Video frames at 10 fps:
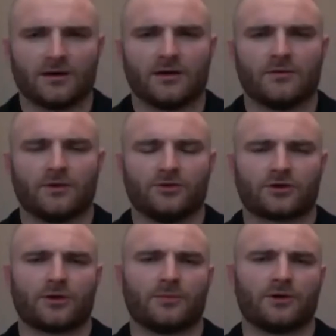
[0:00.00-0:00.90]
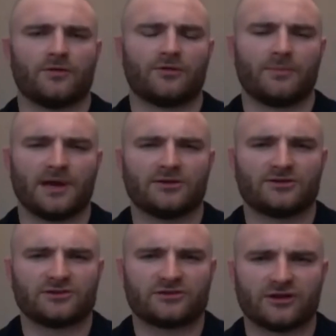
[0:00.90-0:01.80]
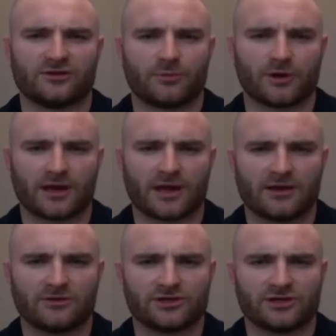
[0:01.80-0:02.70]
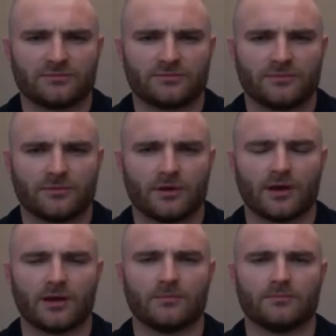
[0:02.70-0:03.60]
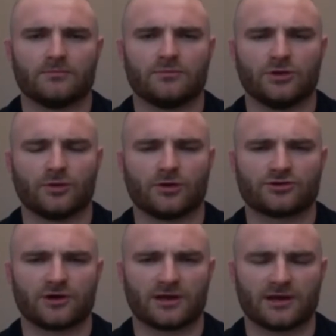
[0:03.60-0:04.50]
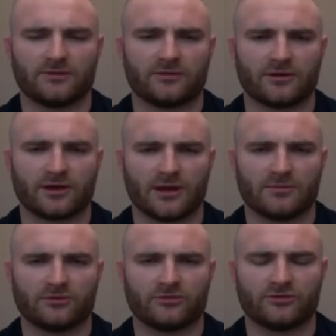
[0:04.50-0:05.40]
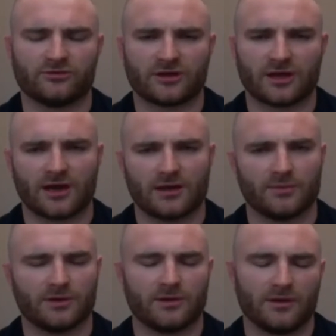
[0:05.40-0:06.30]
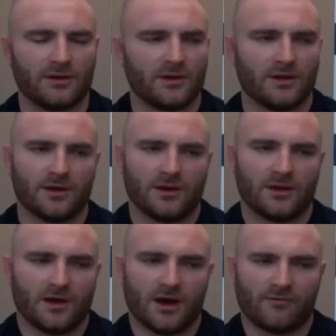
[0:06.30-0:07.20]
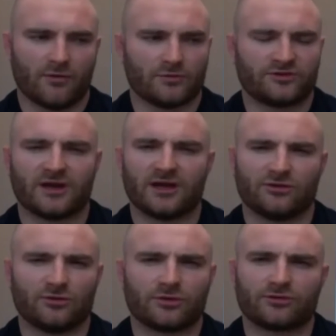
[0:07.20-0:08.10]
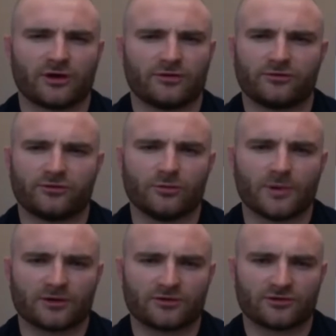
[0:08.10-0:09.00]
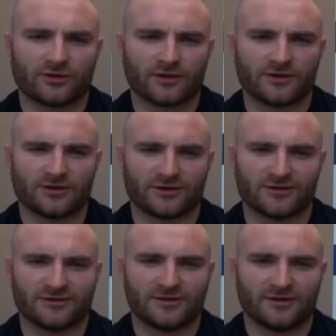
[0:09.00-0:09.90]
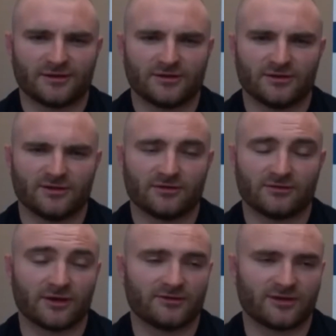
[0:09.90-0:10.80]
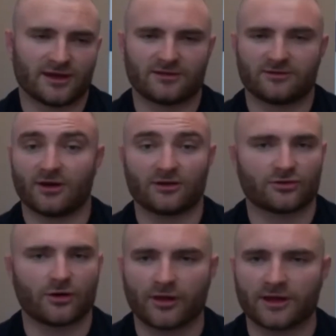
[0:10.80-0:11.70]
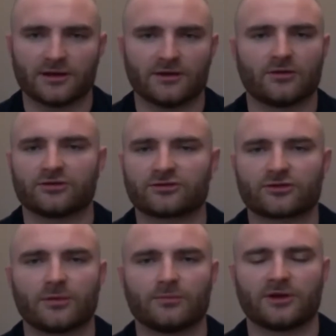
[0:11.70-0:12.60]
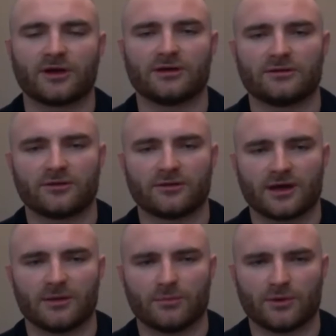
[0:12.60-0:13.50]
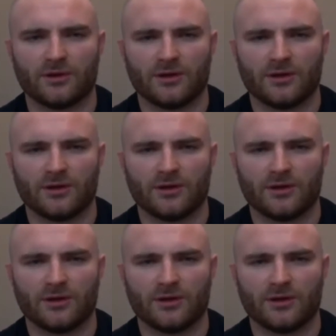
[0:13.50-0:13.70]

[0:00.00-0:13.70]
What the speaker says: when you're coming off the bench, it's bringing energy. You want to try and get into the game as soon as you can, but I've always said you don't want to try and do too much. I think you can. It's nice to get a touch or a line out or a scrum to get you into the game, but